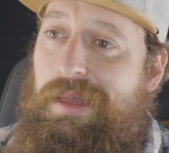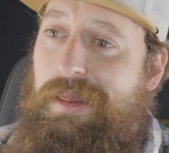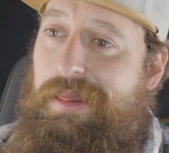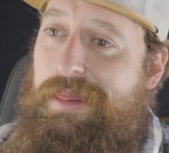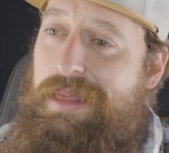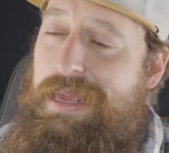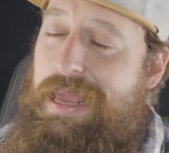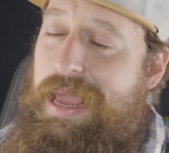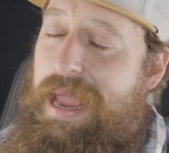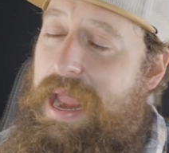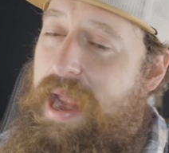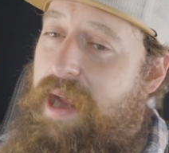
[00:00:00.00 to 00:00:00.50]

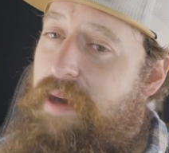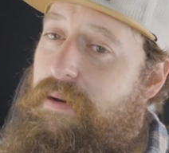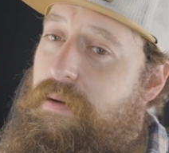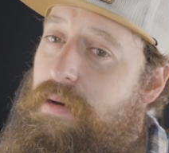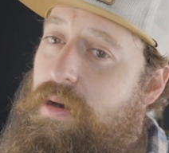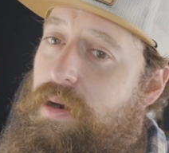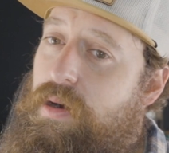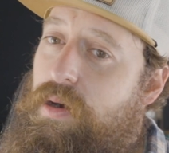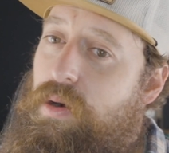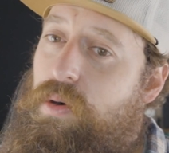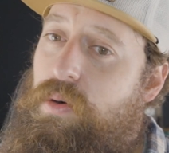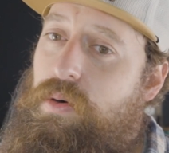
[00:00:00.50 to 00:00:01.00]
The
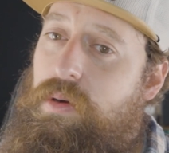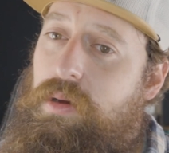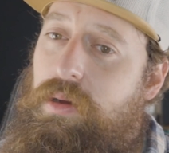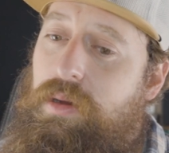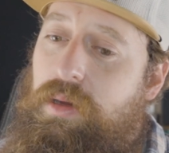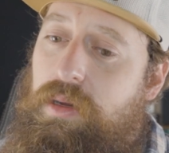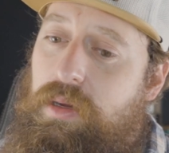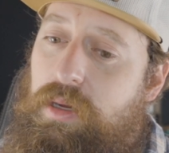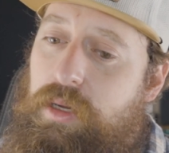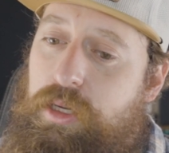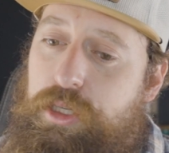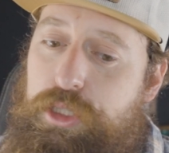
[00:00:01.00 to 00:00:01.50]
arrow
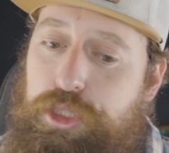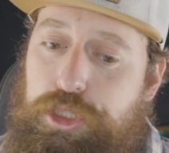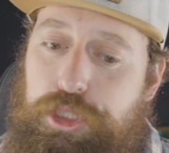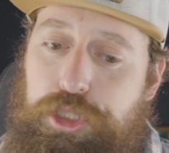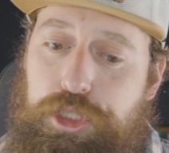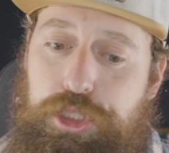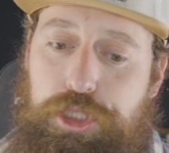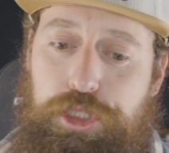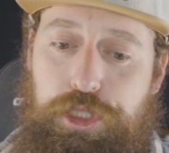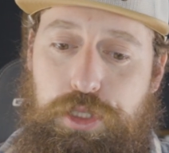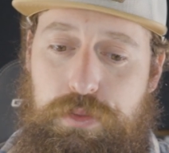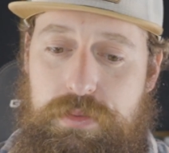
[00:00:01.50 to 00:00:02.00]

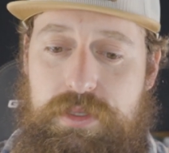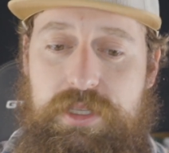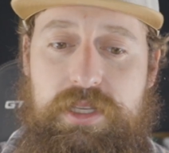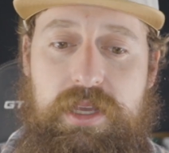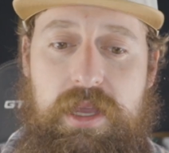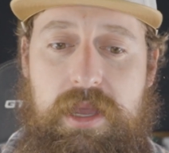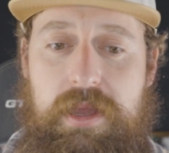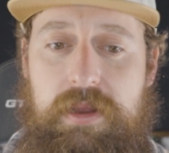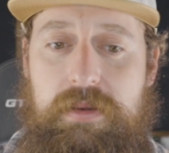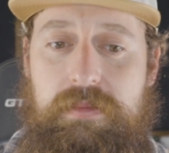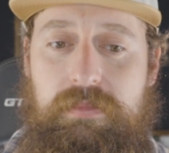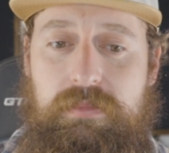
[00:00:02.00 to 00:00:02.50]
shoots
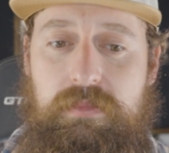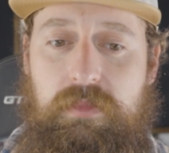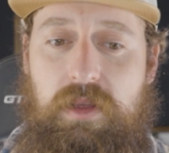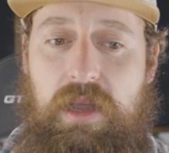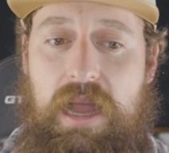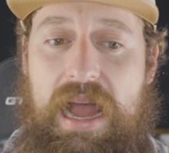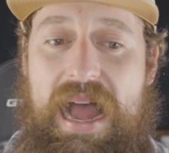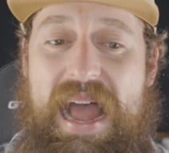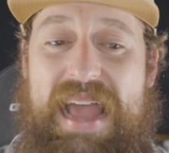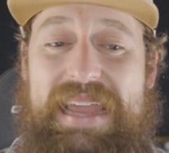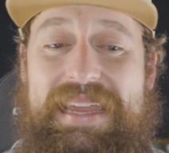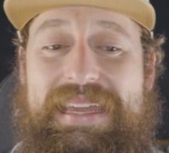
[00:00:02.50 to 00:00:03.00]
in.
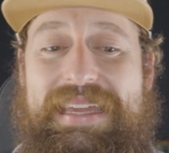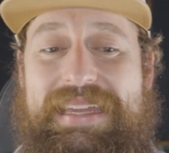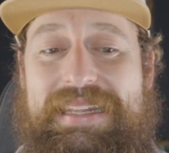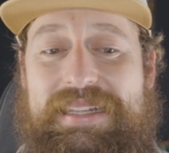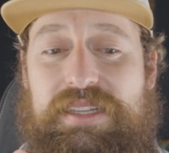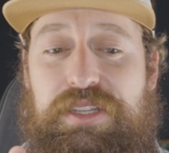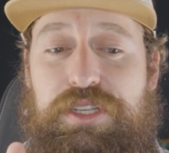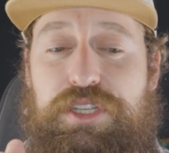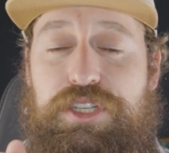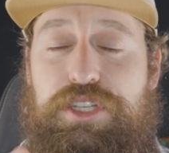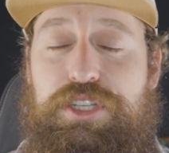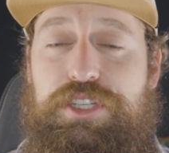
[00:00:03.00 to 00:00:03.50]
I
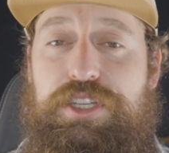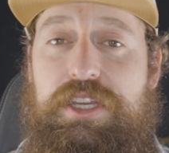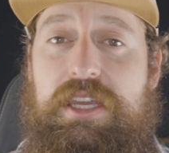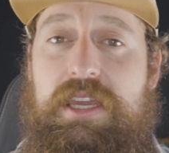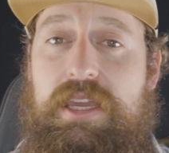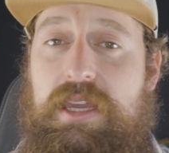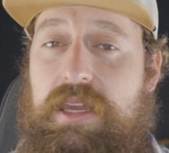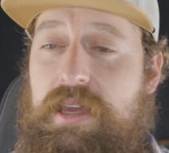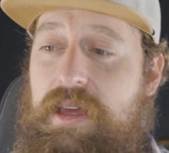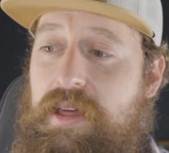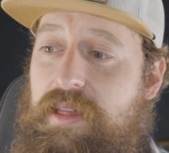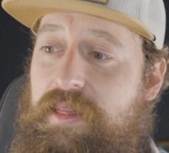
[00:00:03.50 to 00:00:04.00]
can
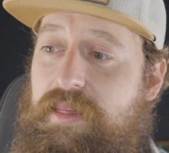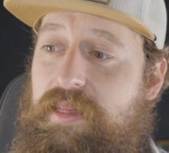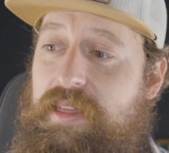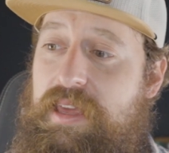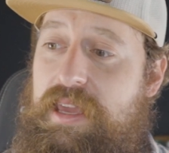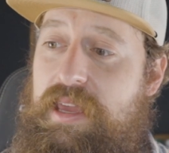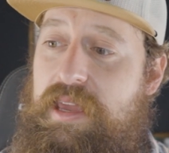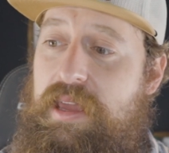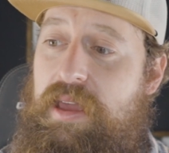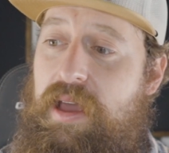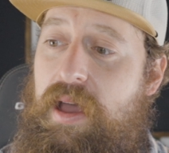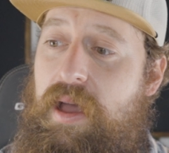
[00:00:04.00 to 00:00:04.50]
see
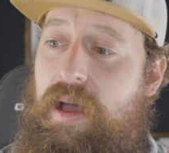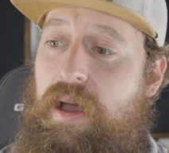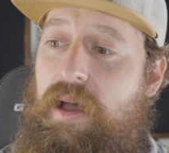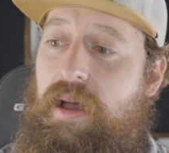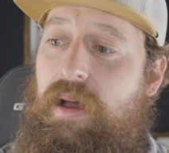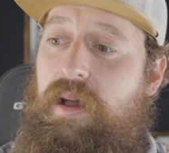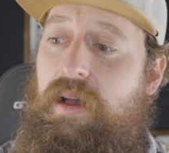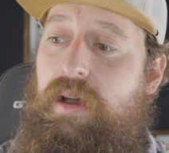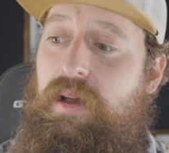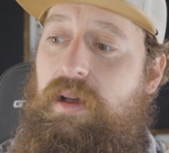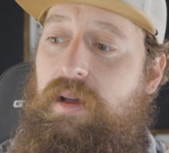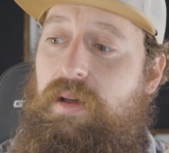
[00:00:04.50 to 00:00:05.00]
the
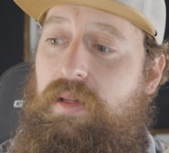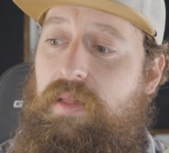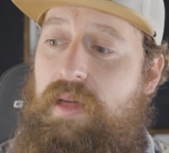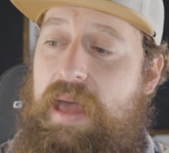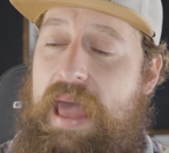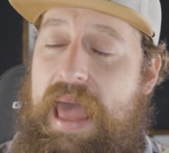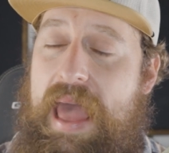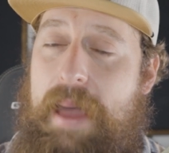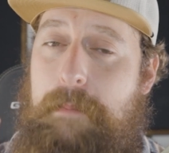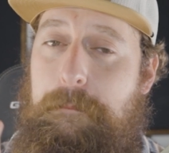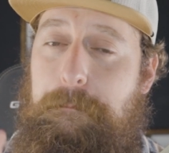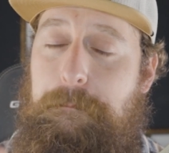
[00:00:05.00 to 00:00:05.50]

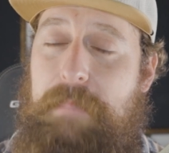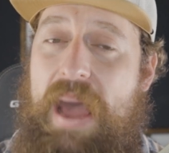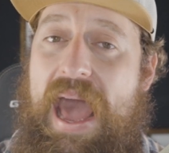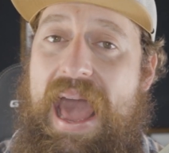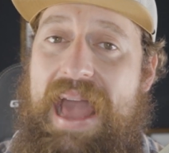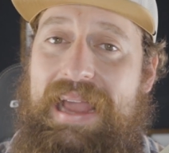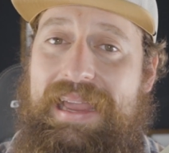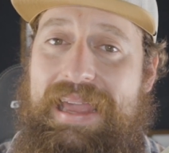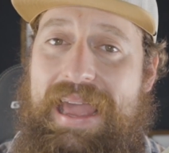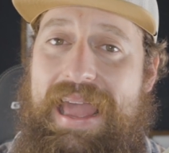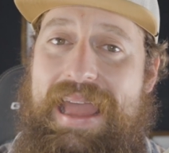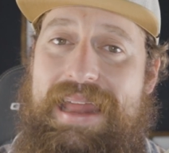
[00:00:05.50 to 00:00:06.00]

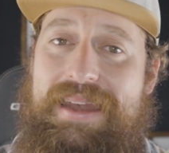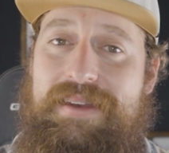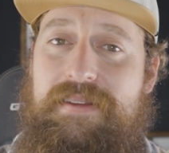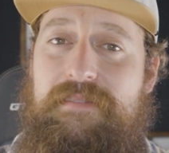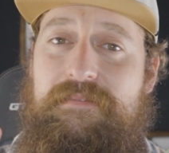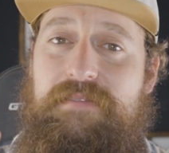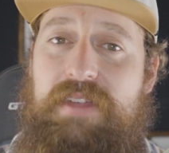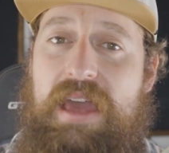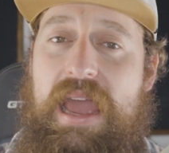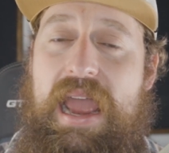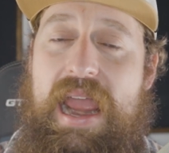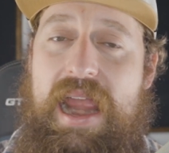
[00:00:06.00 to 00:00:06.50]
back end
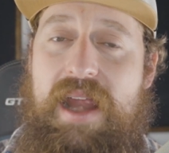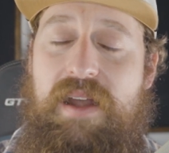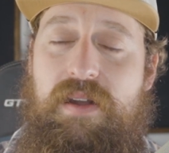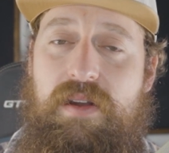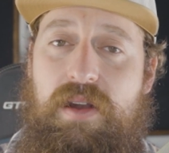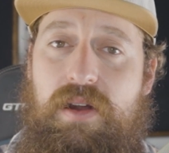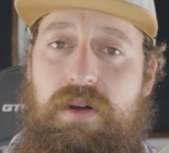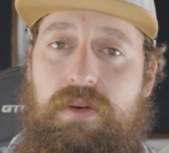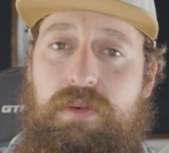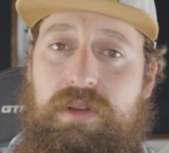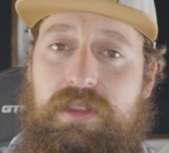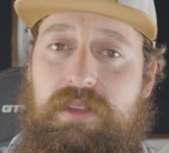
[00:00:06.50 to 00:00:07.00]
of the
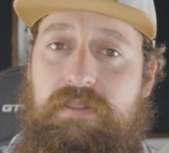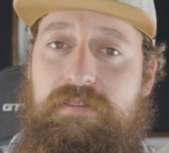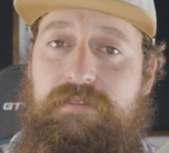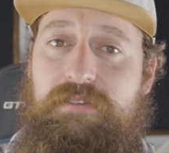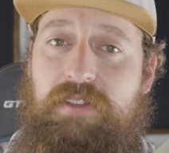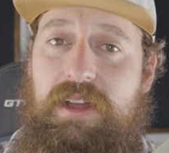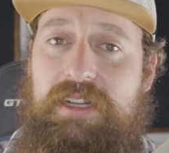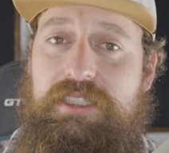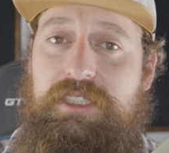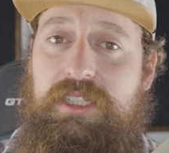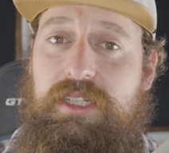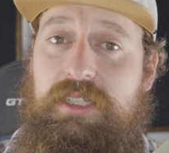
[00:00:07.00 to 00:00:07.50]
arrow with the
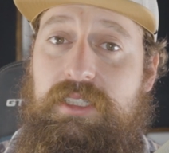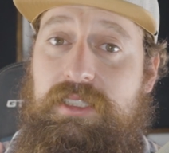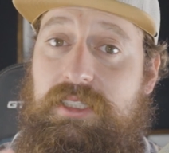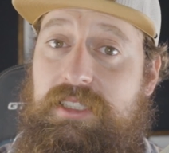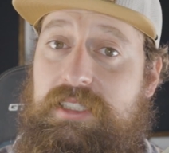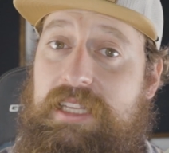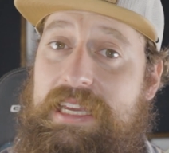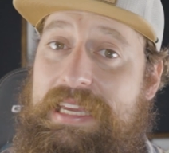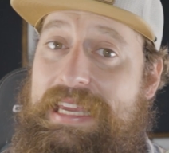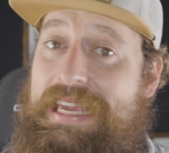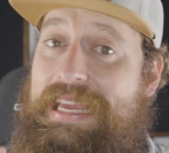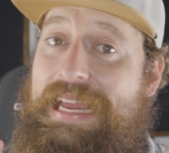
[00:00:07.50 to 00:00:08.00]
fletching
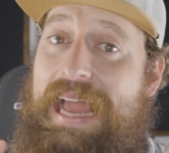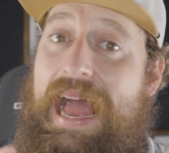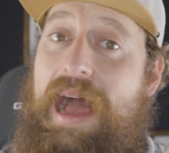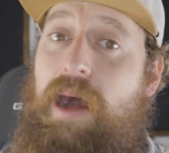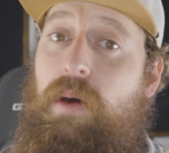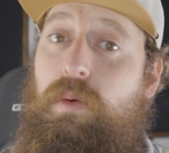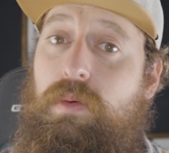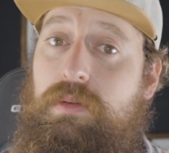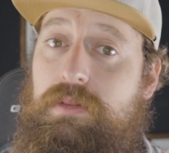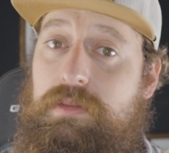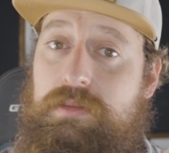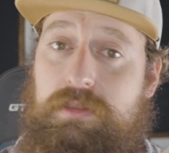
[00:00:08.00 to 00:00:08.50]
sticking
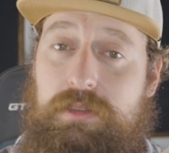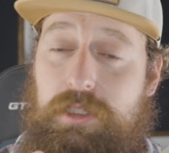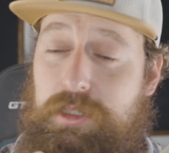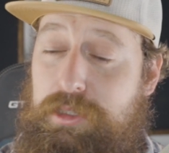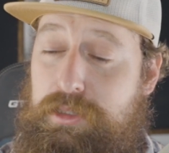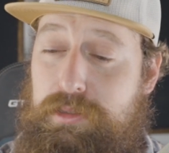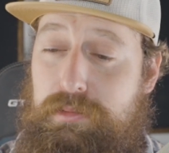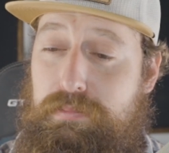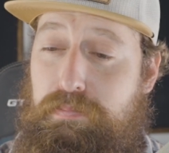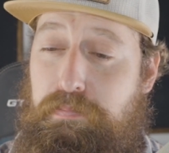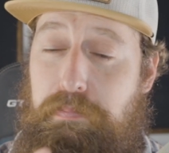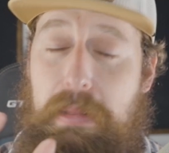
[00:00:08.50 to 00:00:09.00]
out
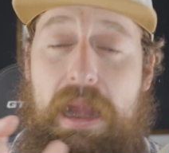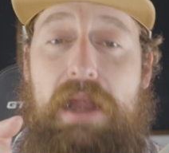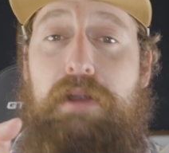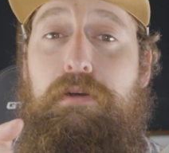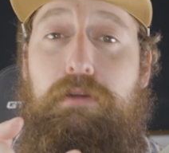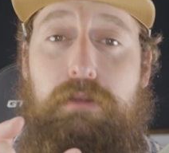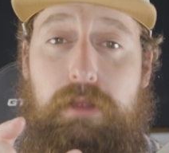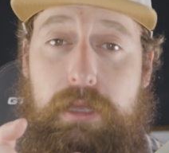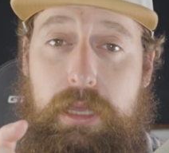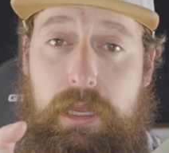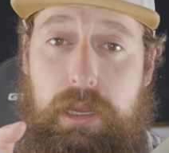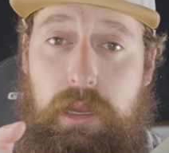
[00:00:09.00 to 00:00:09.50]
just
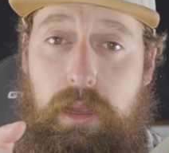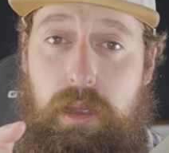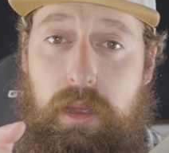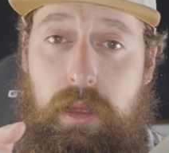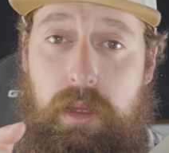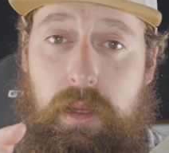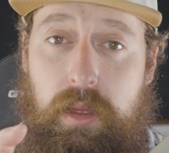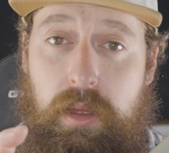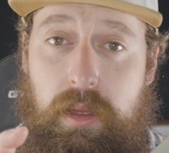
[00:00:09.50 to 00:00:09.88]
barely.